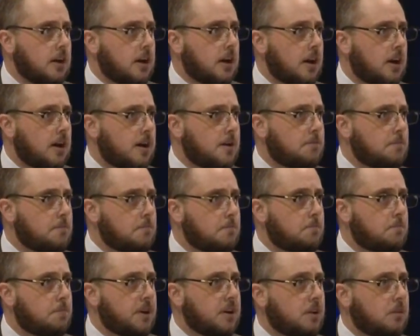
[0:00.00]

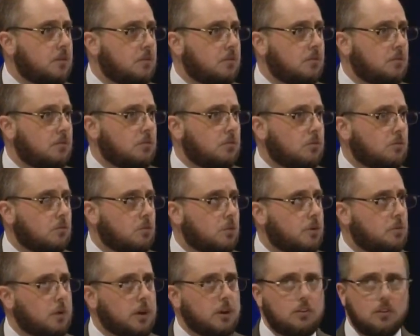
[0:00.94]
but
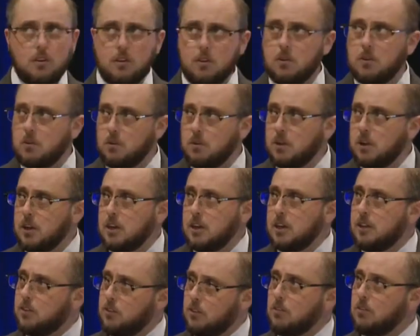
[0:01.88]
when we do,
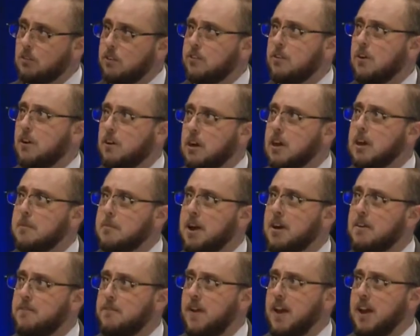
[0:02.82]
it's usually talking
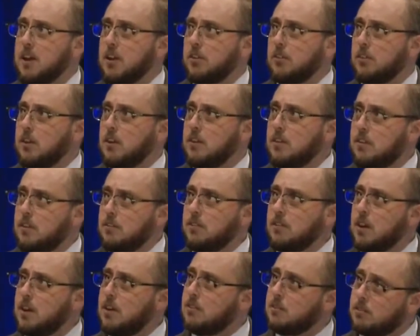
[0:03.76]
about faculty. In
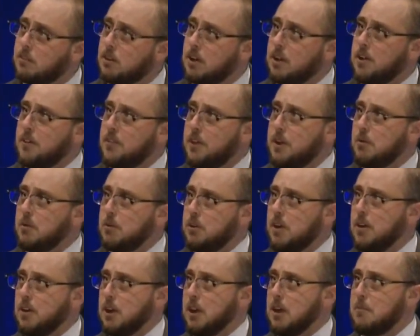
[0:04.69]
this case, they were
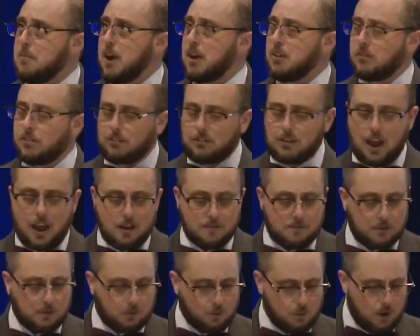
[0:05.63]
talking about
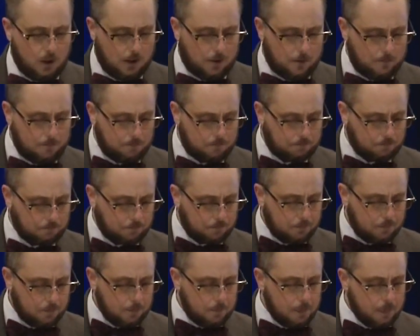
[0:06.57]
staff as well.
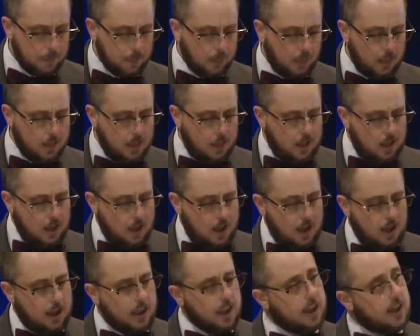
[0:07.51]

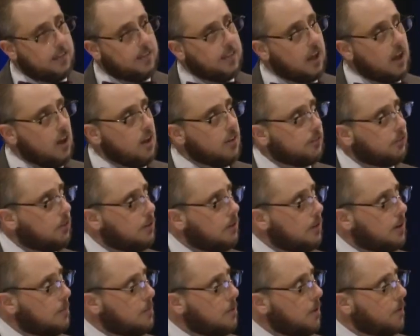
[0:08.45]
And they also,
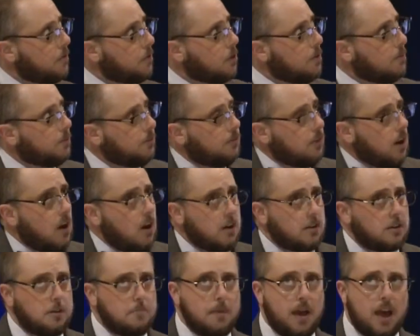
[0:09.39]
a number of groups
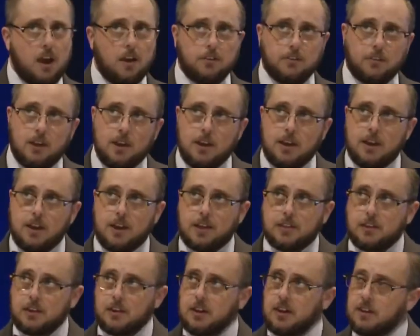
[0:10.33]
talked about
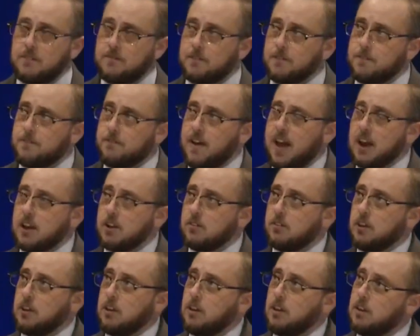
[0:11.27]
the need for
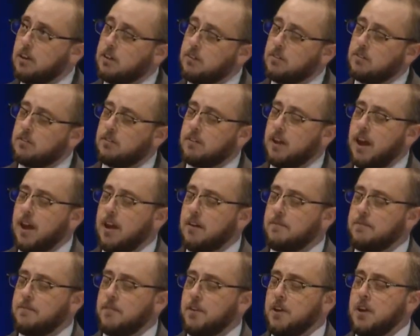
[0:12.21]
faculty and
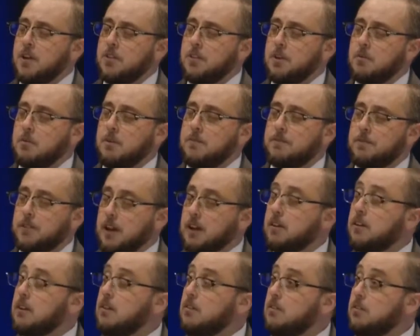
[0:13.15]
staff that
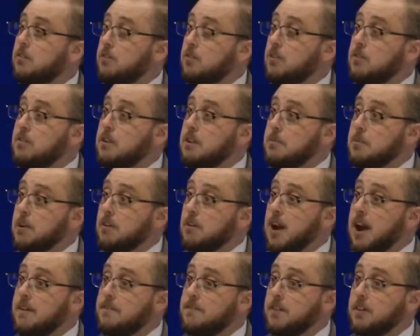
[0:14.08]
reflected student
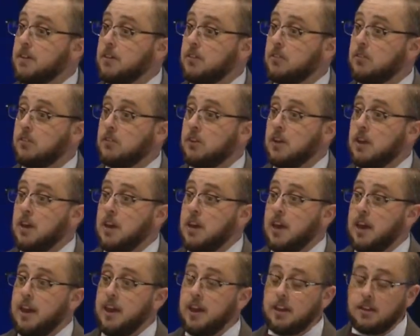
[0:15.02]
demographics,
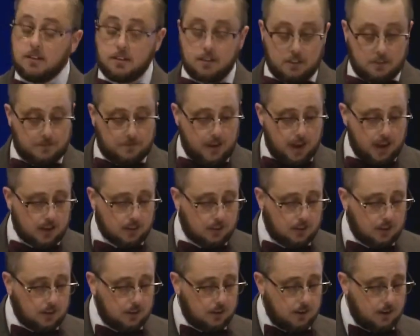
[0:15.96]
and the
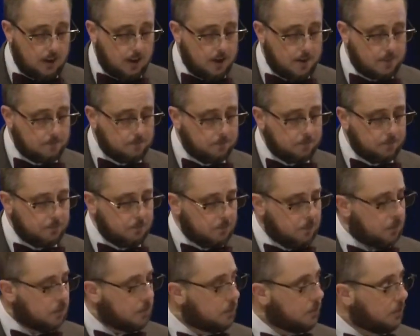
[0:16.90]
fact that
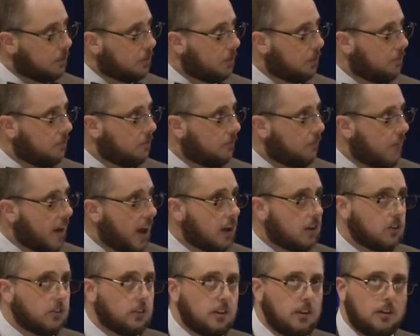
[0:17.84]

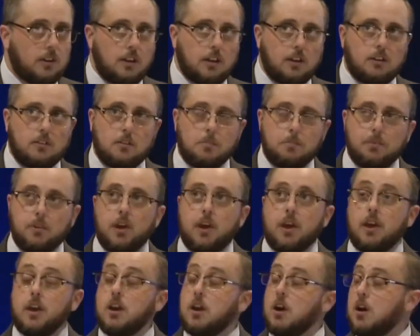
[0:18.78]
faculty needed to
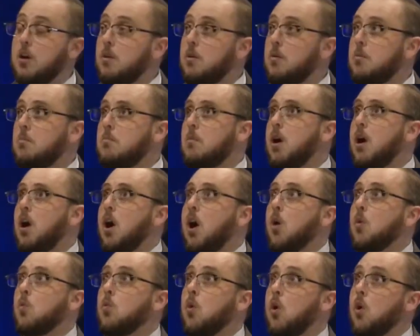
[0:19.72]
play
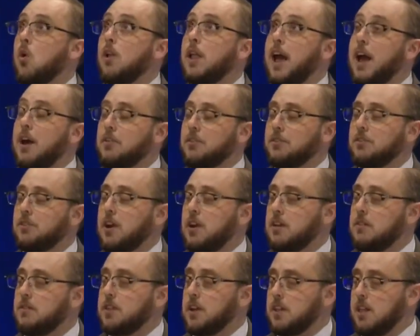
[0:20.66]
a role
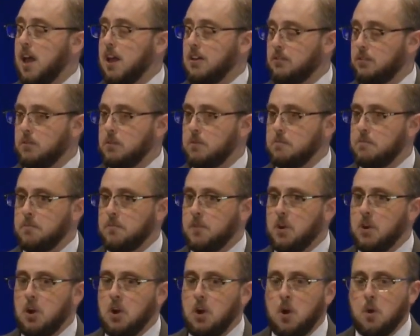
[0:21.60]
outside of the classroom,
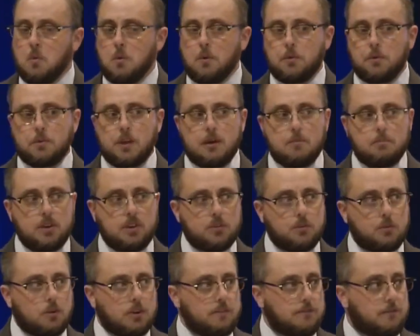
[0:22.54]
whether that be
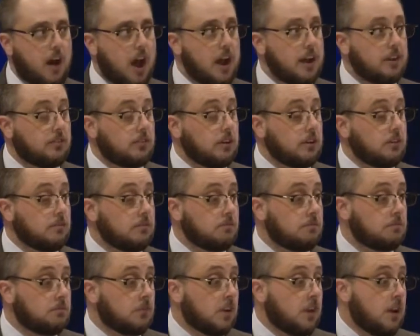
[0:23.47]
through advising,
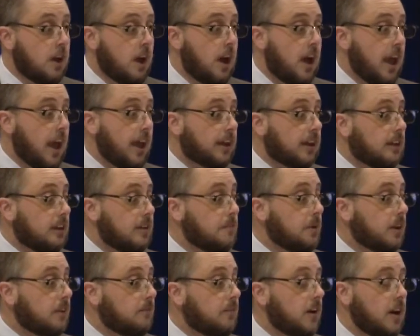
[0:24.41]

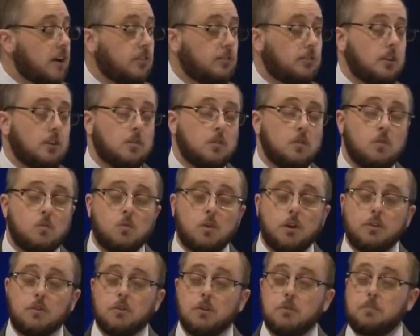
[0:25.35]
academic advising.
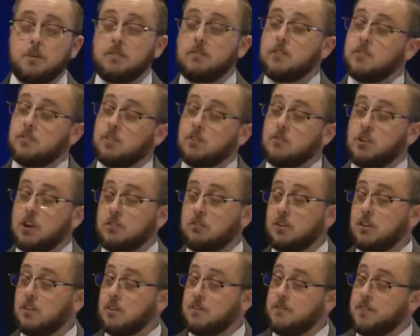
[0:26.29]
One group even
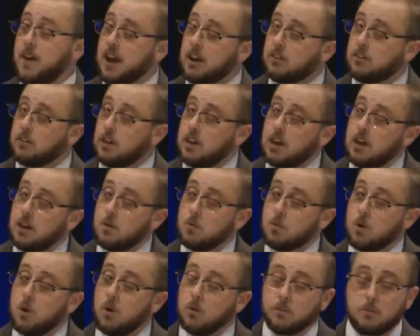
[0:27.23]
suggested that faculty had a
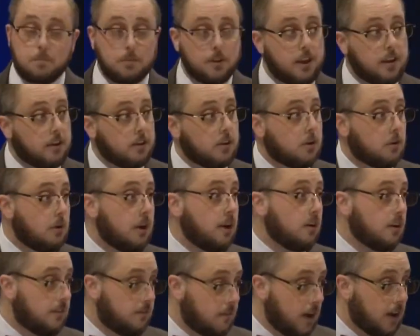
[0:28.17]
role to play in
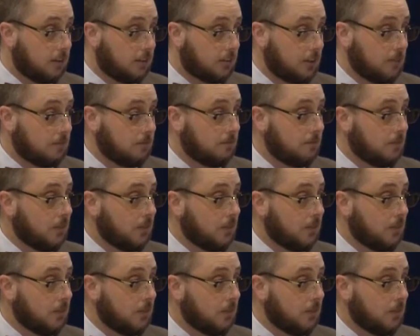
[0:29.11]
career advising,